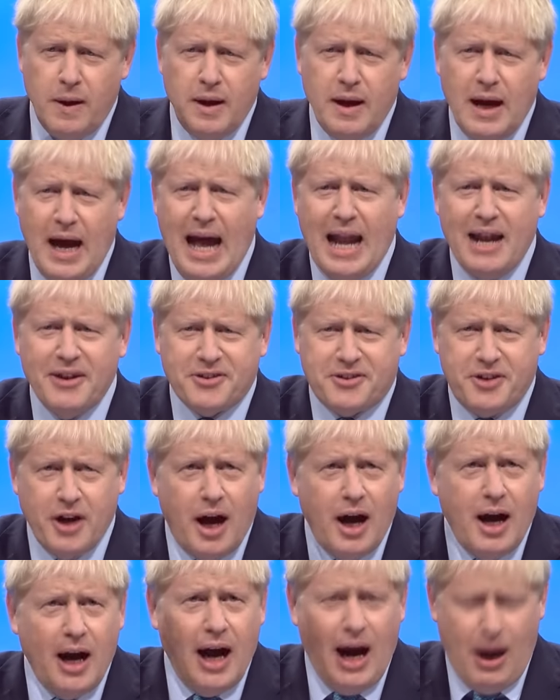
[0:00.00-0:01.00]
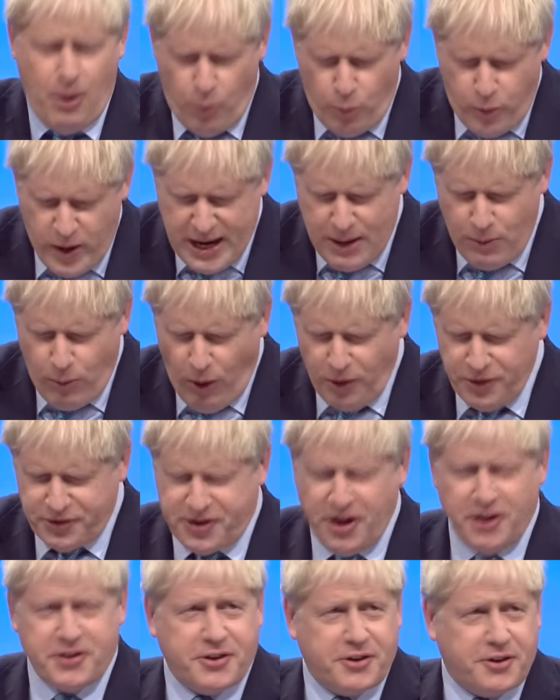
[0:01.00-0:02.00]
Alistair, uh, we want
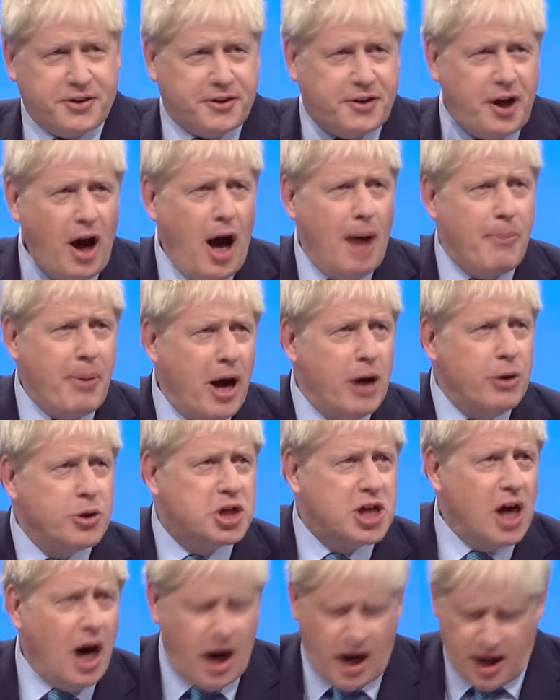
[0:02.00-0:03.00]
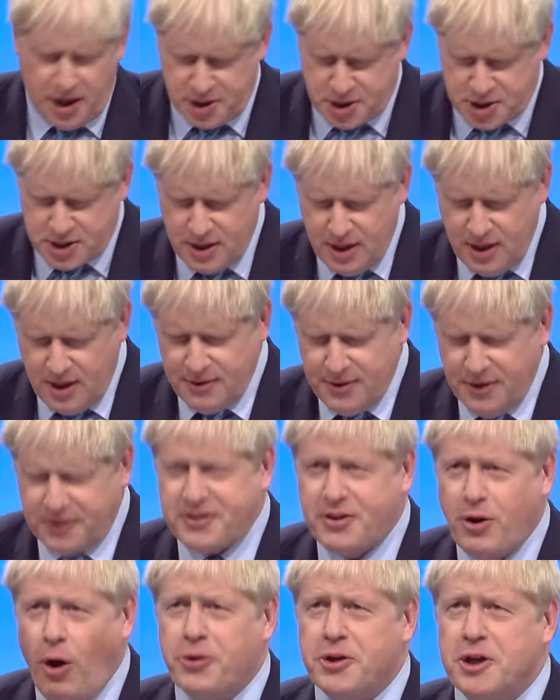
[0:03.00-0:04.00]
to turbocharge the
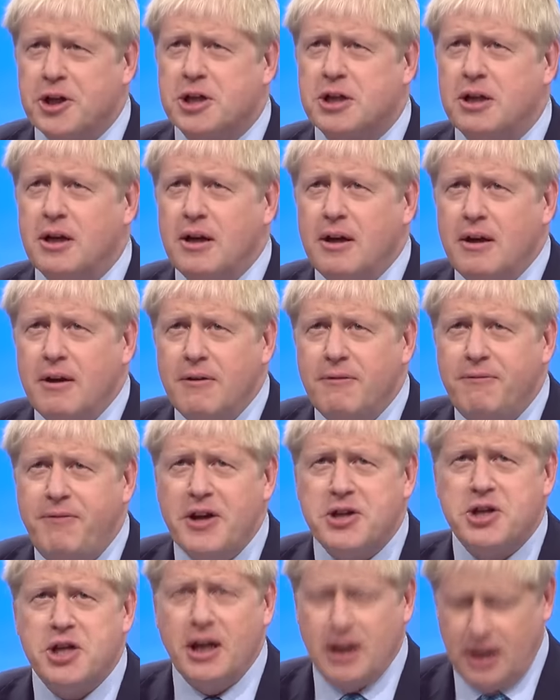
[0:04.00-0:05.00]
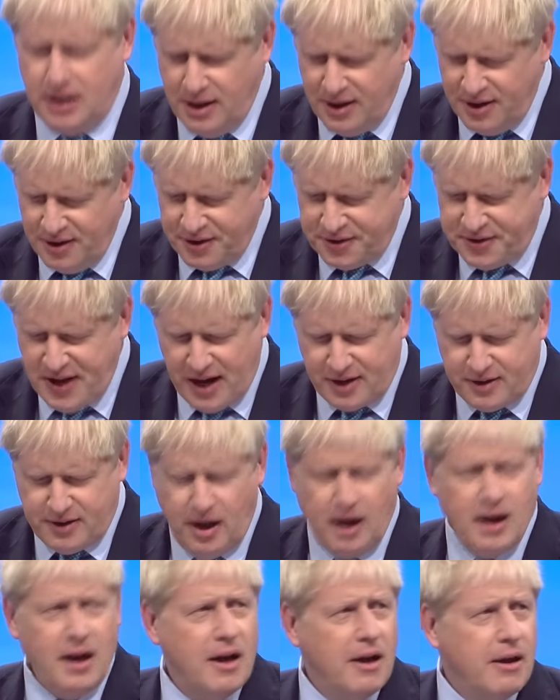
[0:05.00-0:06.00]
Scottish fishing sector.